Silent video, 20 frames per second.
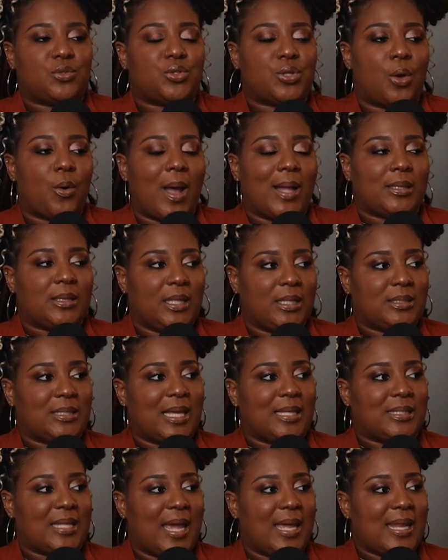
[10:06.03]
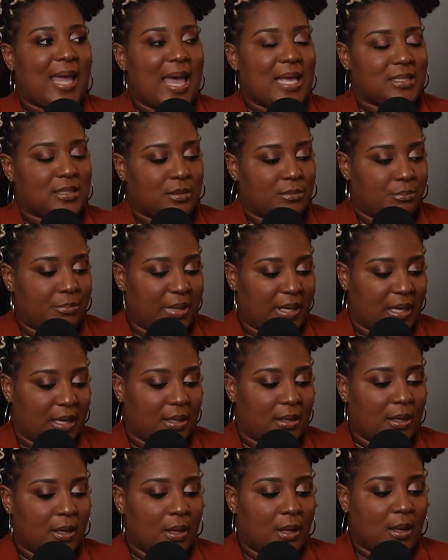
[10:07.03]
So I think that has a
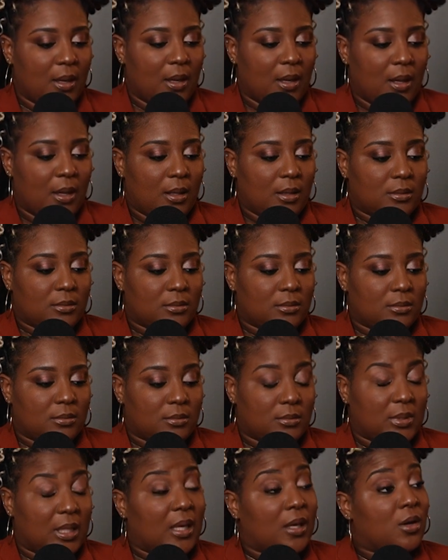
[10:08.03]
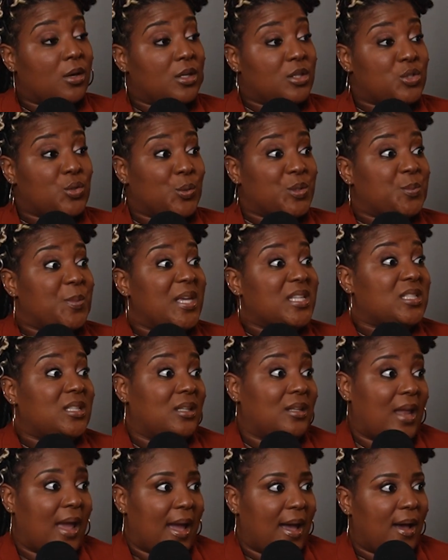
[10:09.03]
big thing on it too, especially
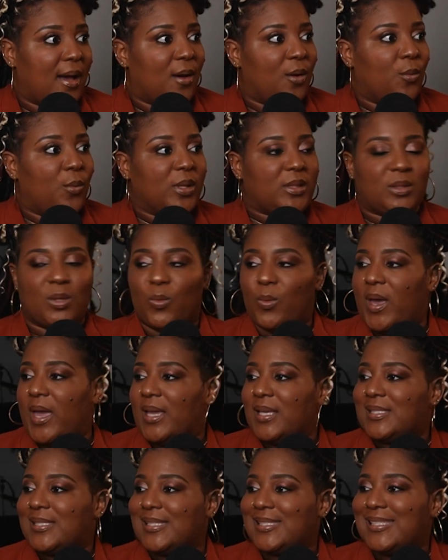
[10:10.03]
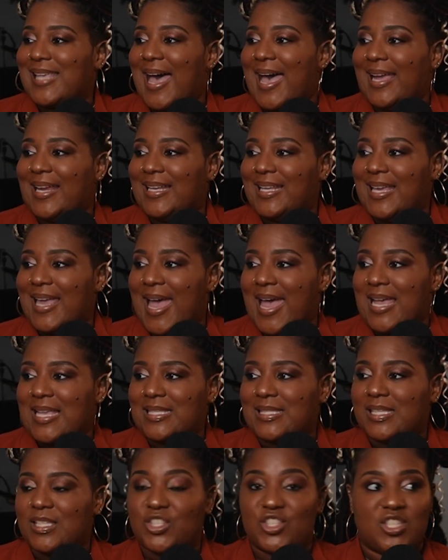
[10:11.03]
now with the way society
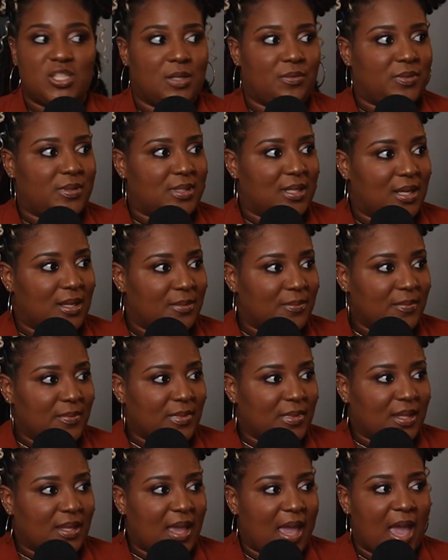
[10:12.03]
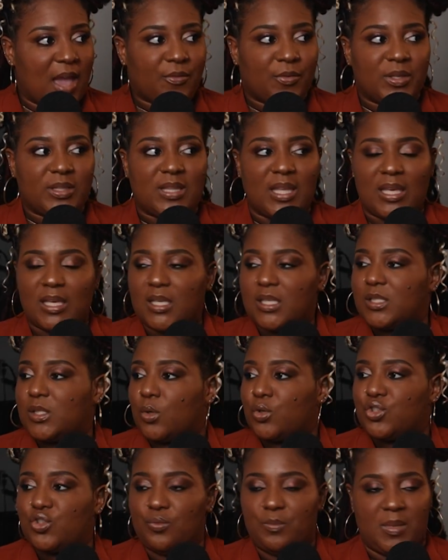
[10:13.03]
has shifted. Everything is
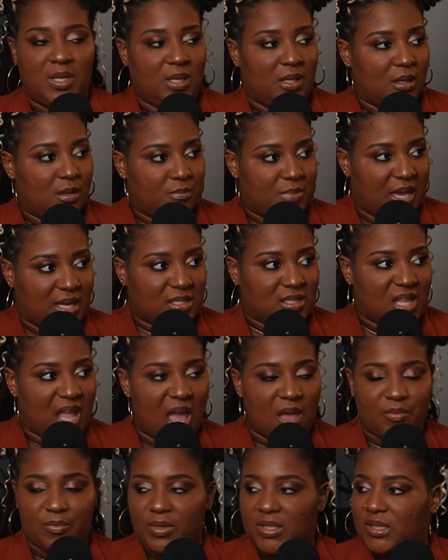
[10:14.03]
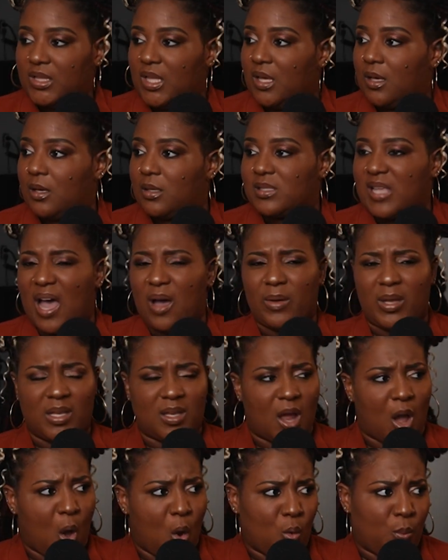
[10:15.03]
social media based. Everything is out in
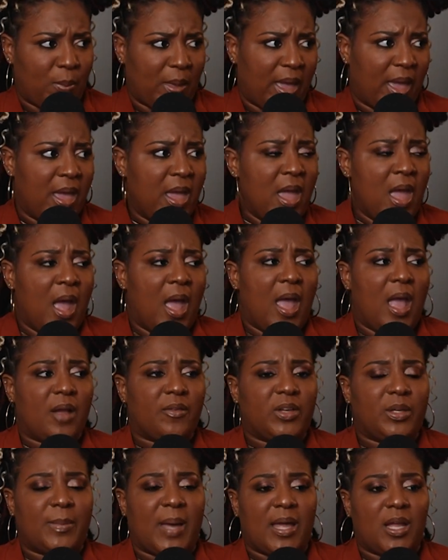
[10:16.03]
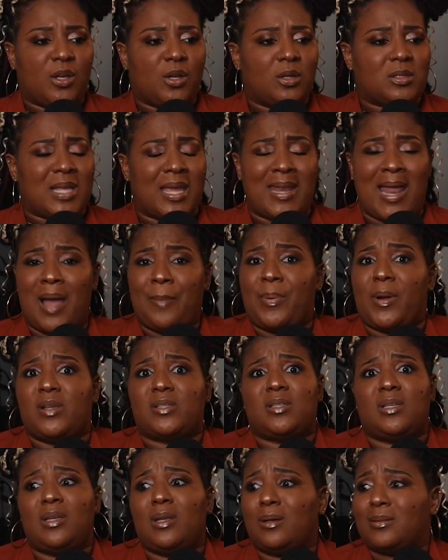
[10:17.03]
the open. Everybody knows. And I
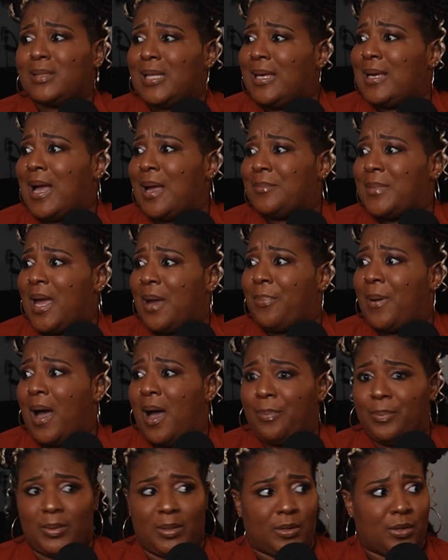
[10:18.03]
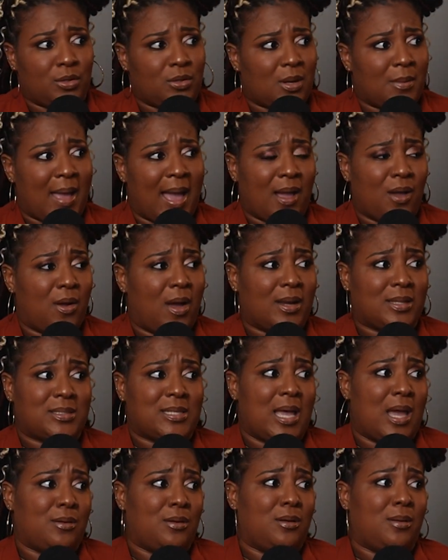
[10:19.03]
personally don't think I'm that popular. You know what I mean? I can go out of
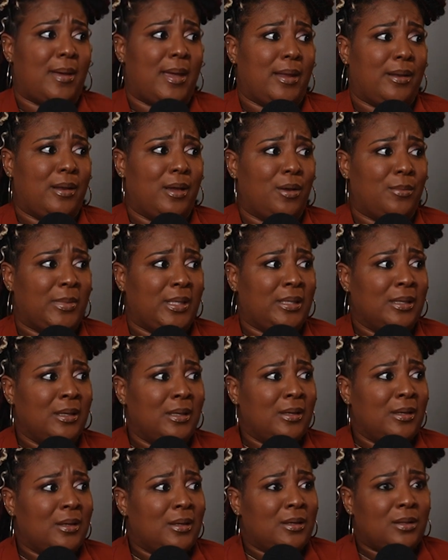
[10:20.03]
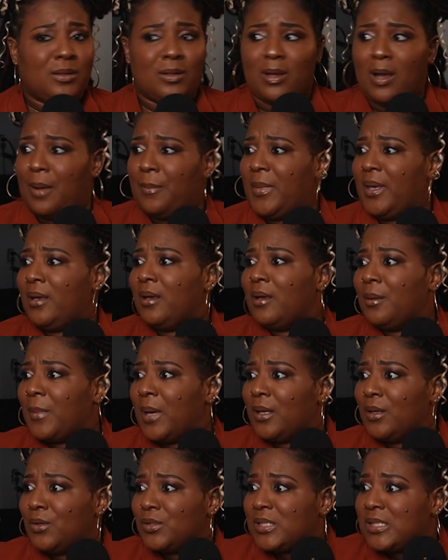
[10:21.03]
town and nobody know me. Yeah, I mean, in my
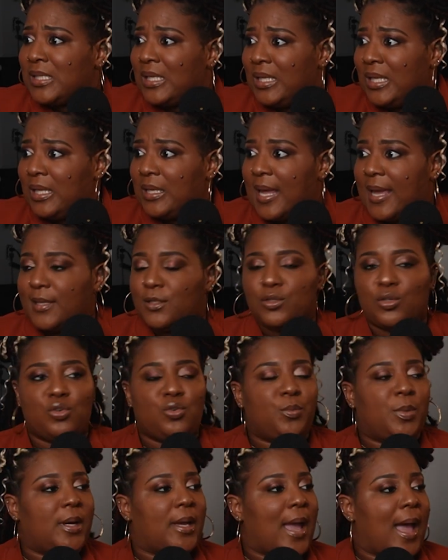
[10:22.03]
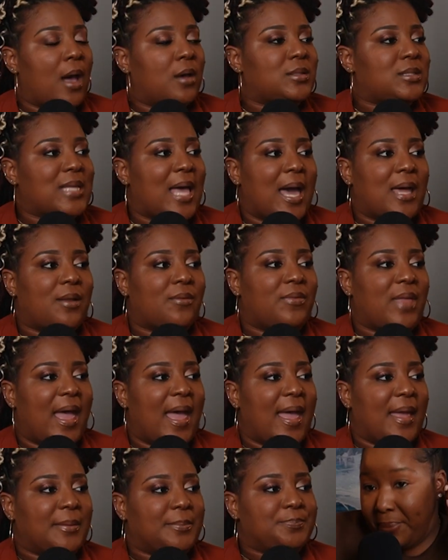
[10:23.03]
little city, they do. But outside of
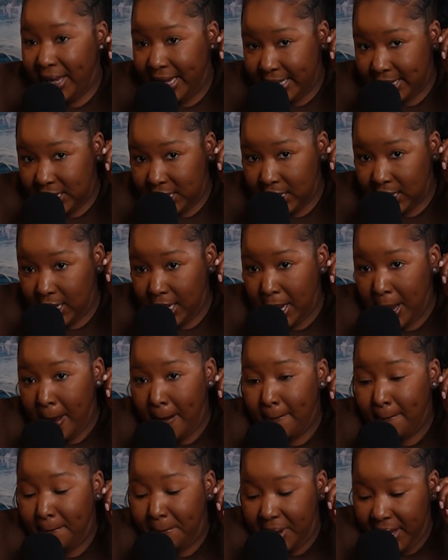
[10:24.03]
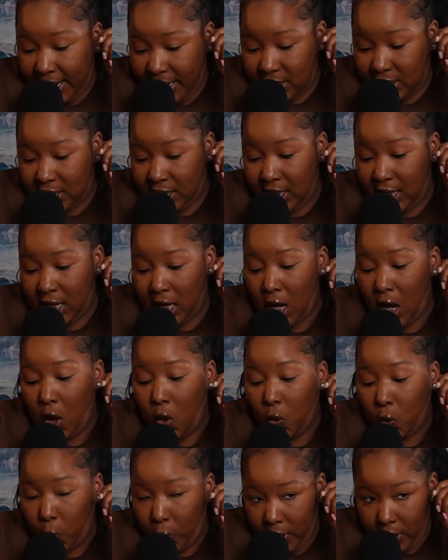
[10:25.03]
that, Big city, big D,
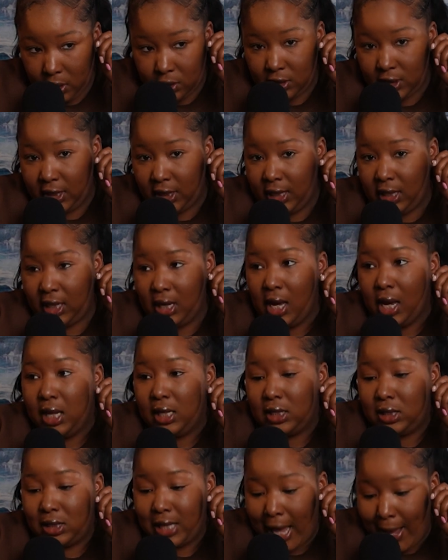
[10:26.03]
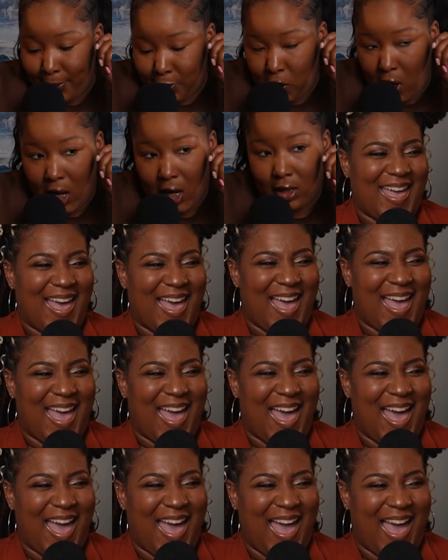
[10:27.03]
real D. Stop talking about
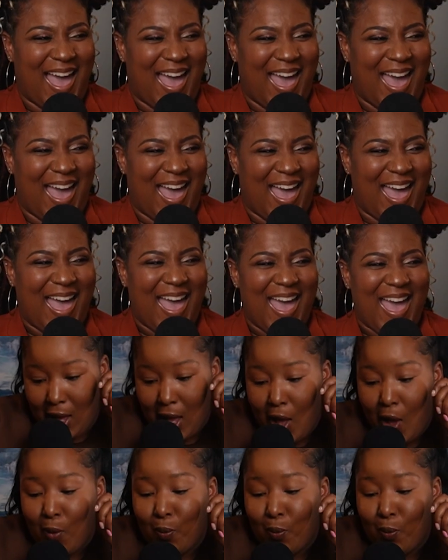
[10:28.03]
in my little city.